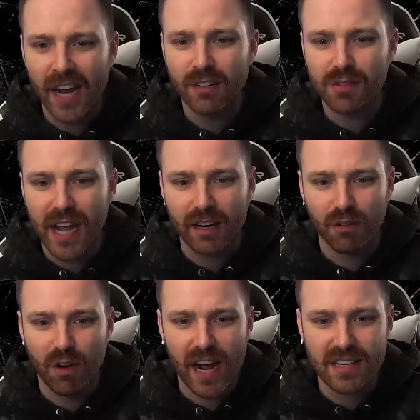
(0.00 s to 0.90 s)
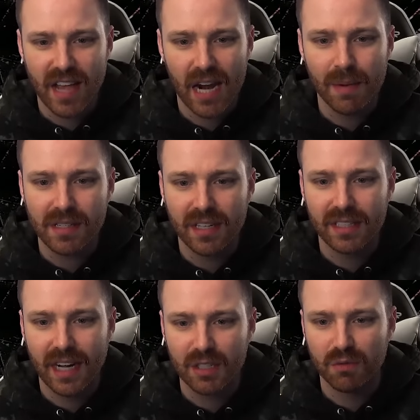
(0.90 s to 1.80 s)
Brand of Sacrifice. Enemies
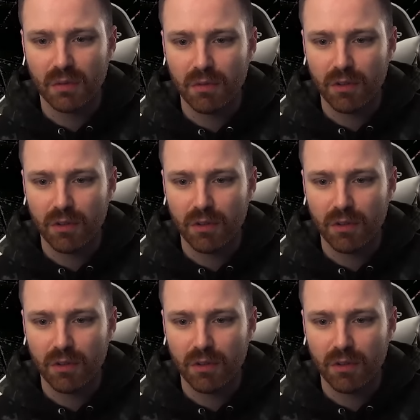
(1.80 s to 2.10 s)
can detect you from